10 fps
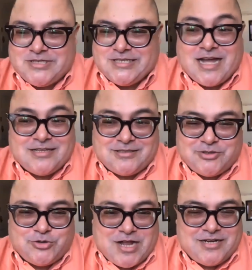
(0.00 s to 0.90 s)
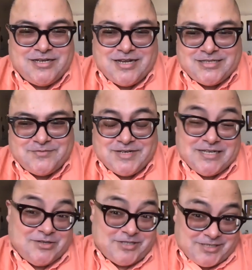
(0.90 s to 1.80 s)
Siddharth Jokani has a very
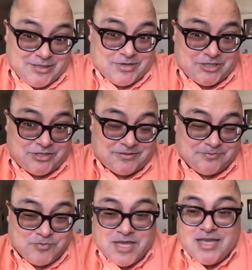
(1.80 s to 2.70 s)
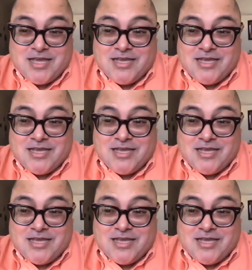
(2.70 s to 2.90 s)
interesting question. Mm-hmm.